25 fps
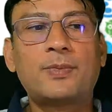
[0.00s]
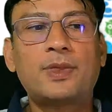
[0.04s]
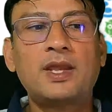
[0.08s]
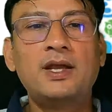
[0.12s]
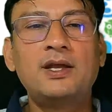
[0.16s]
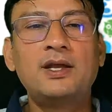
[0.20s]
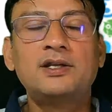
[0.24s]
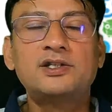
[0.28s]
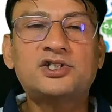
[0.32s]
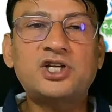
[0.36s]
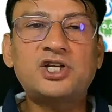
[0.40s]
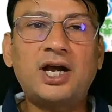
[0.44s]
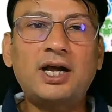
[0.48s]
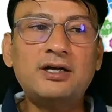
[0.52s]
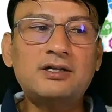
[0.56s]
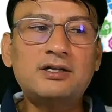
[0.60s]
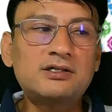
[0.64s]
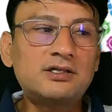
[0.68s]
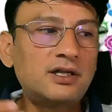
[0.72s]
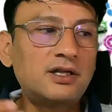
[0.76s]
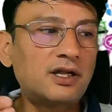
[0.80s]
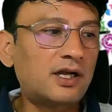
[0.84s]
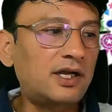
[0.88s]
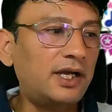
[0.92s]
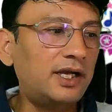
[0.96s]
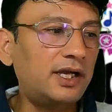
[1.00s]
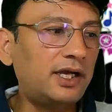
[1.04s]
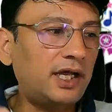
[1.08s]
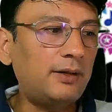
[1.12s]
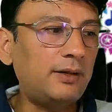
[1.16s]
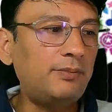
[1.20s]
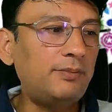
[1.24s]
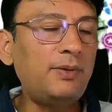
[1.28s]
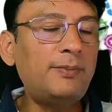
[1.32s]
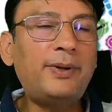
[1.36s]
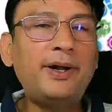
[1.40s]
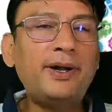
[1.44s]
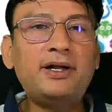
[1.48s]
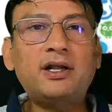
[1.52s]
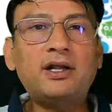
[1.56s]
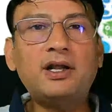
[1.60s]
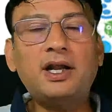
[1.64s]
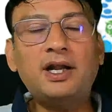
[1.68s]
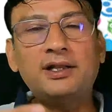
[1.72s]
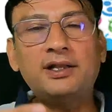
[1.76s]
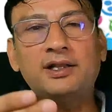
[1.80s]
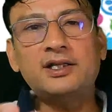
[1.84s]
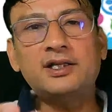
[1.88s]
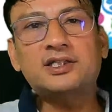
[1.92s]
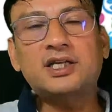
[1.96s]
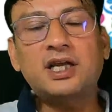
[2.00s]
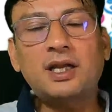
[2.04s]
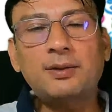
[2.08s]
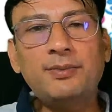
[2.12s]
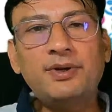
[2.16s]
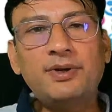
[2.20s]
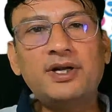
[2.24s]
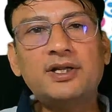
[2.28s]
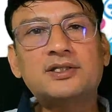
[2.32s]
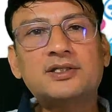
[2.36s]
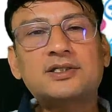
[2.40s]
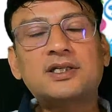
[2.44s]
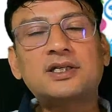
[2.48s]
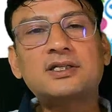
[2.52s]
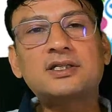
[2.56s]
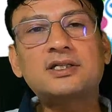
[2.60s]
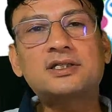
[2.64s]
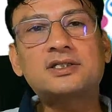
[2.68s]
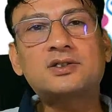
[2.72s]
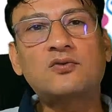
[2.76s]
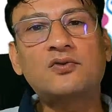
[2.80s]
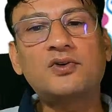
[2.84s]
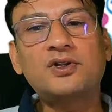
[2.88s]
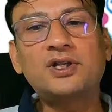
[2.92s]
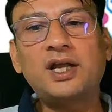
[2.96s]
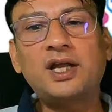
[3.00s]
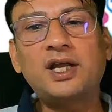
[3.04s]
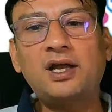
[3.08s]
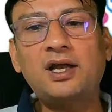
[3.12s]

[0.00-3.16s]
Child's learning can be better and this can be discussed over there.